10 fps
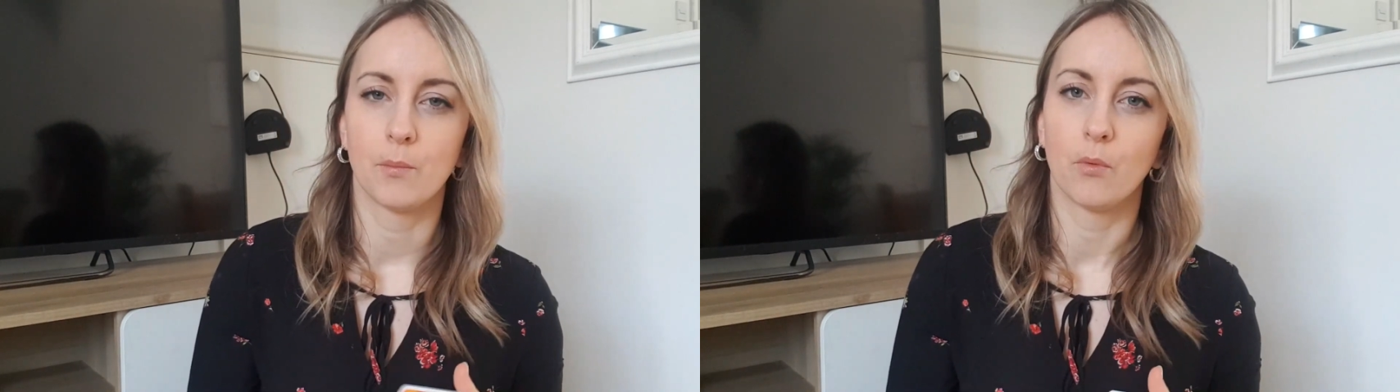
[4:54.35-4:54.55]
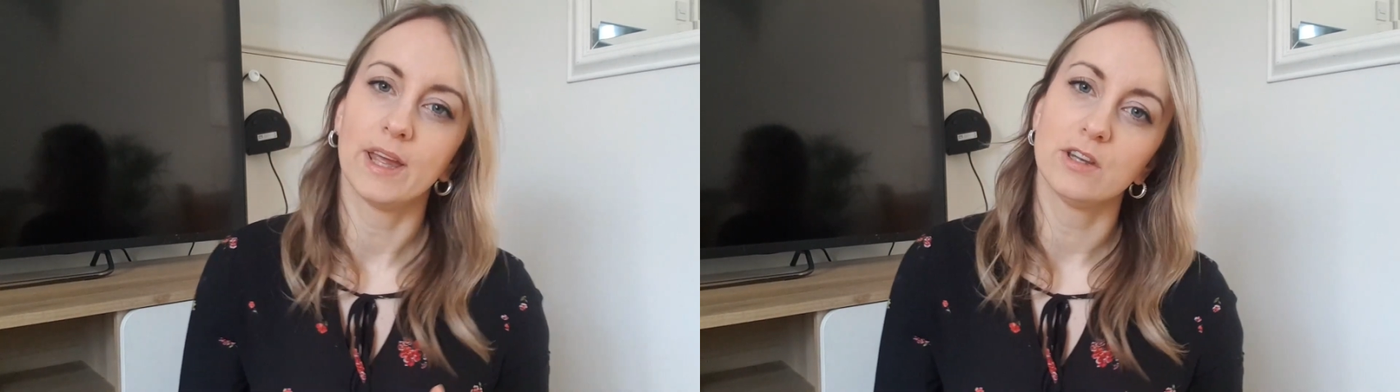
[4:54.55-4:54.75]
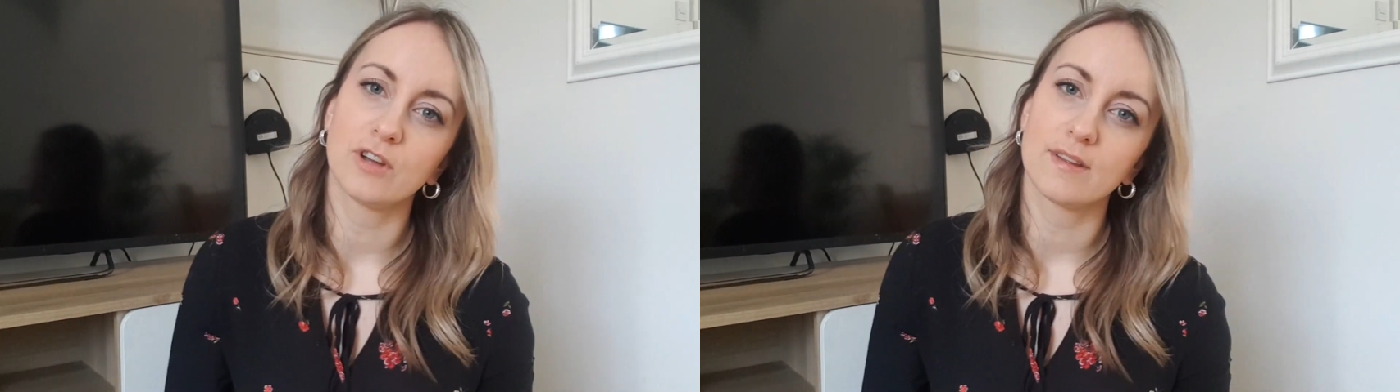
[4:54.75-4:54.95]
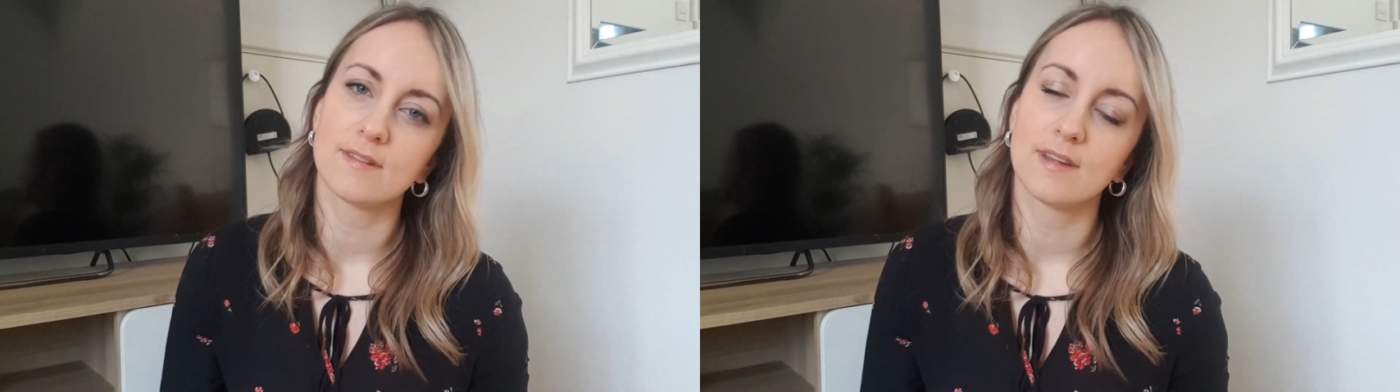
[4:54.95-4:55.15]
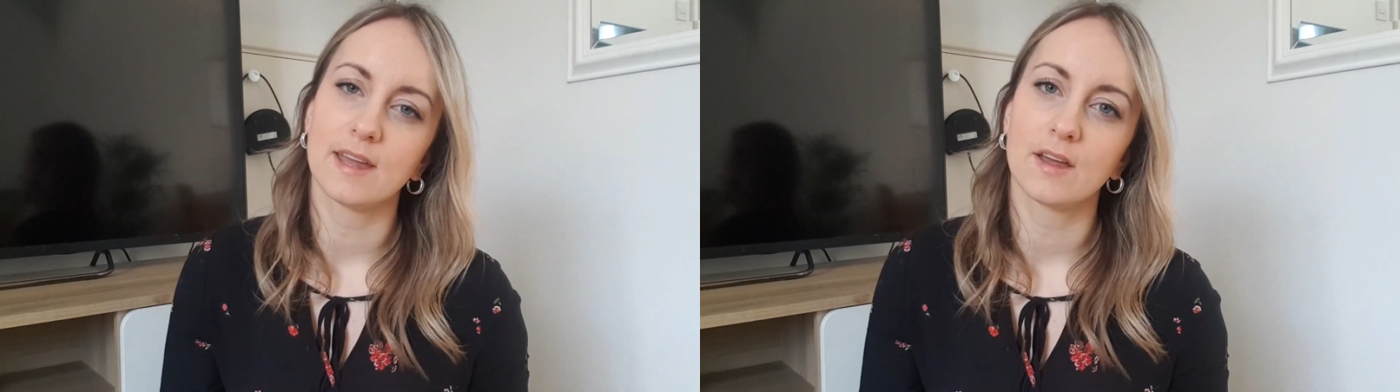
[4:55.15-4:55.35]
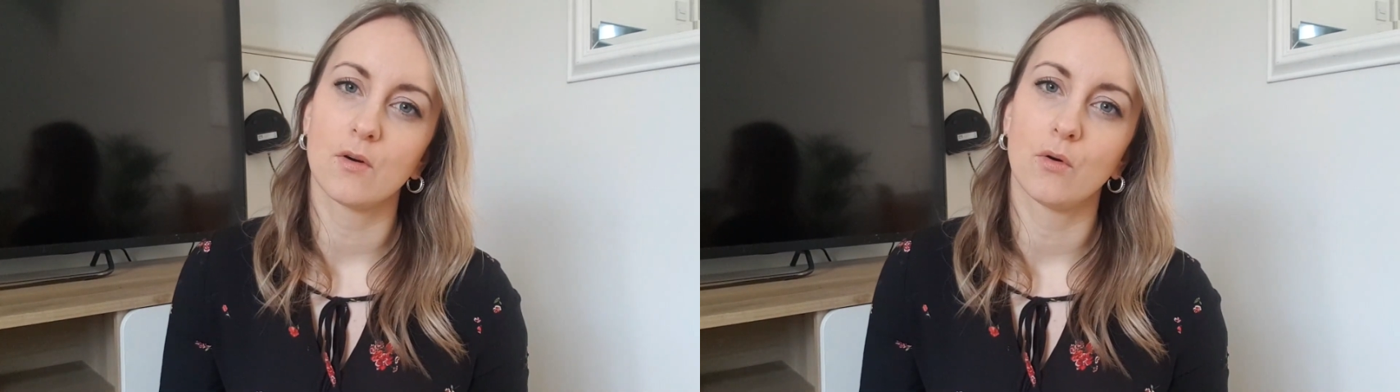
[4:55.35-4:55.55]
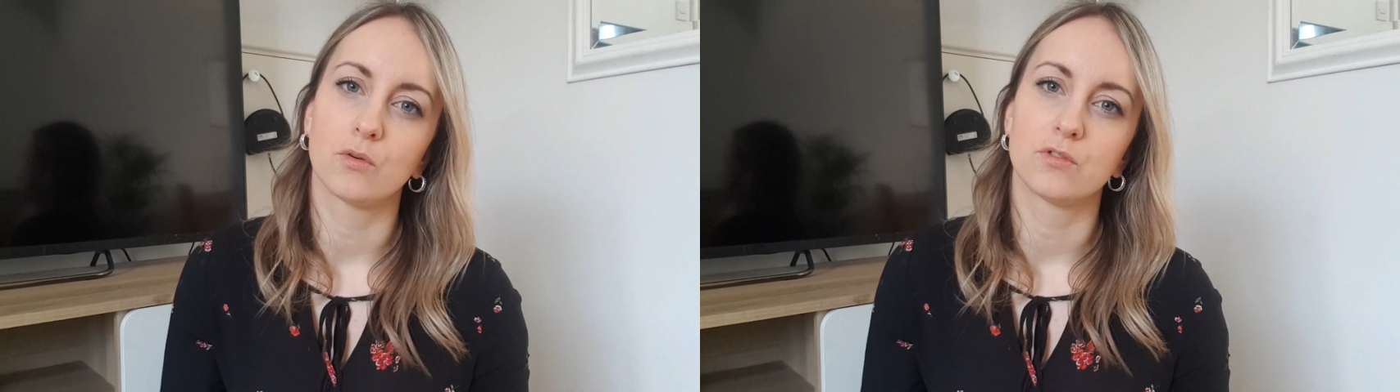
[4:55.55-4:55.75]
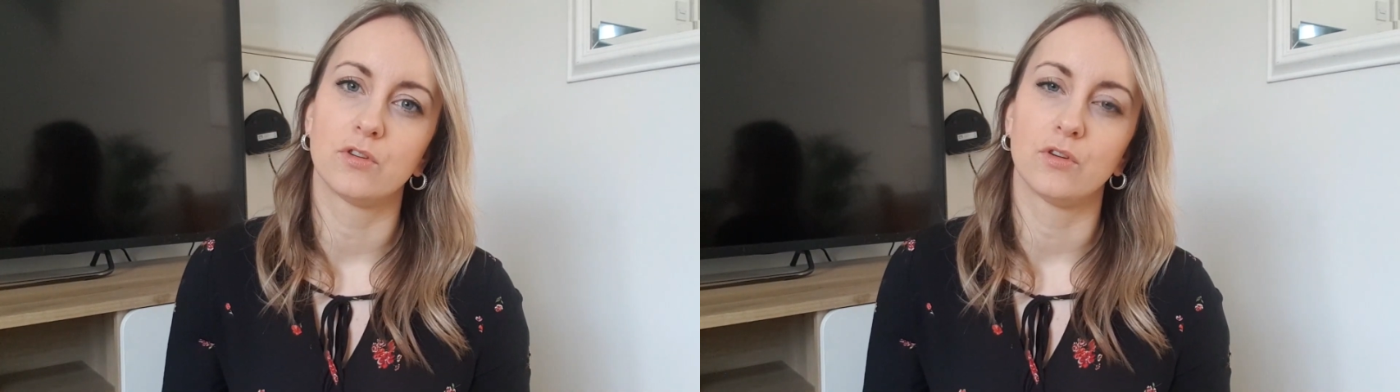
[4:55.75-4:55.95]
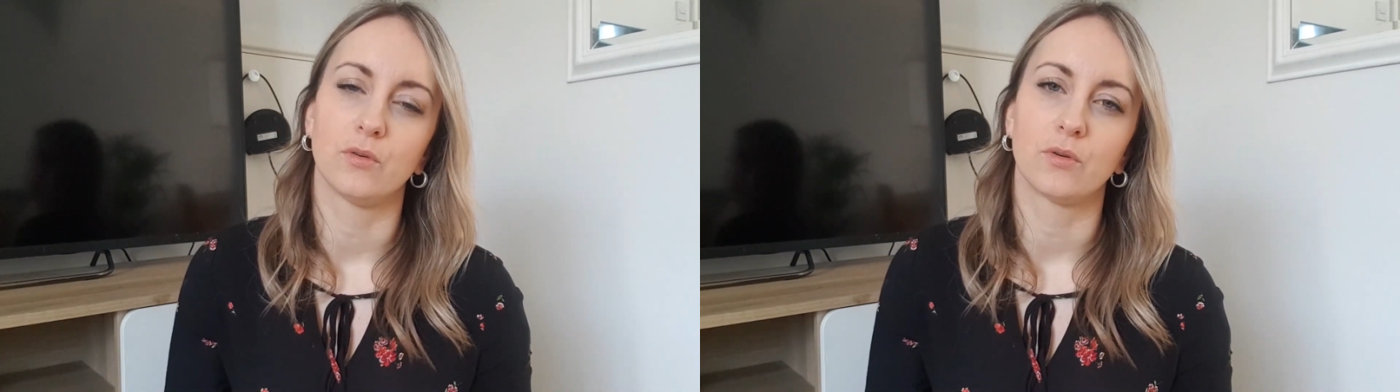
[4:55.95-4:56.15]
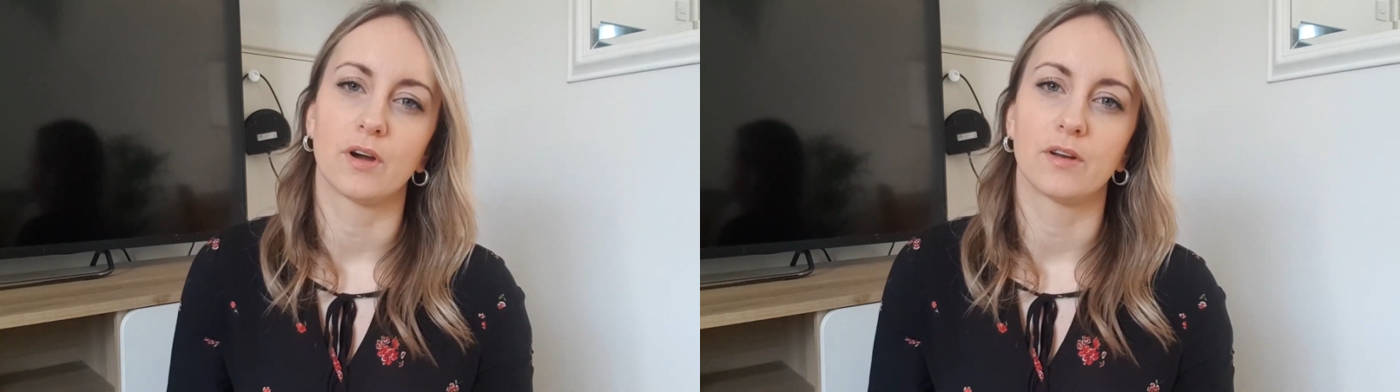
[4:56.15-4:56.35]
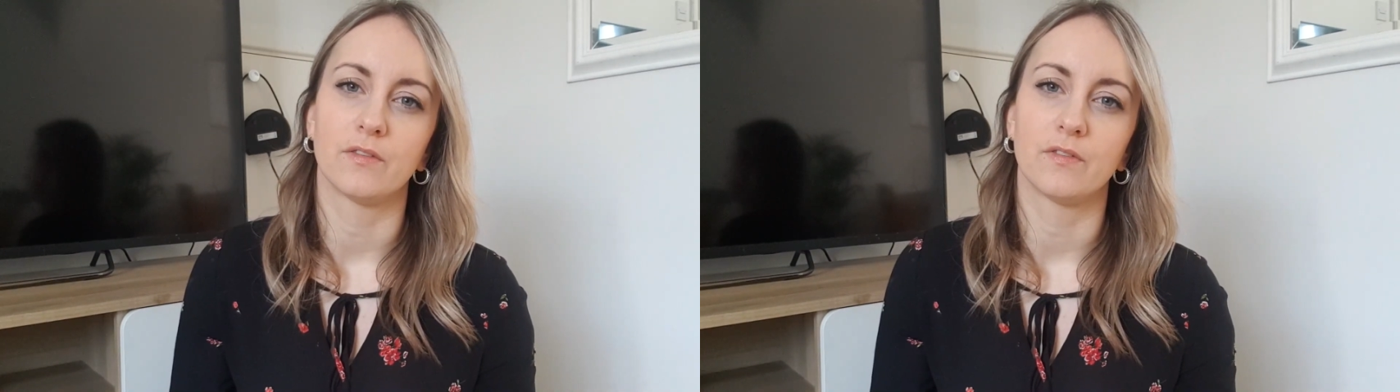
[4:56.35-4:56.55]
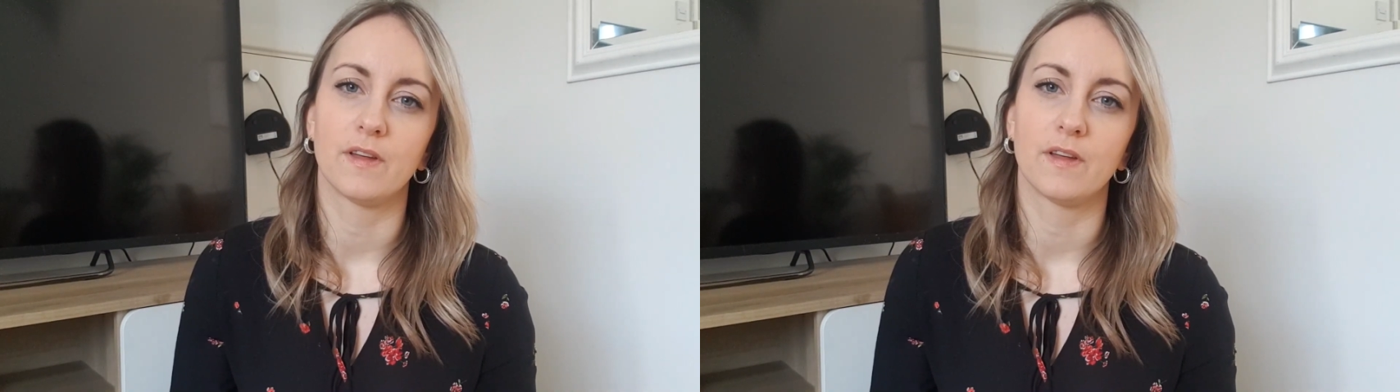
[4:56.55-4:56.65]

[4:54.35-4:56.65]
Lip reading: more interesting or to kind of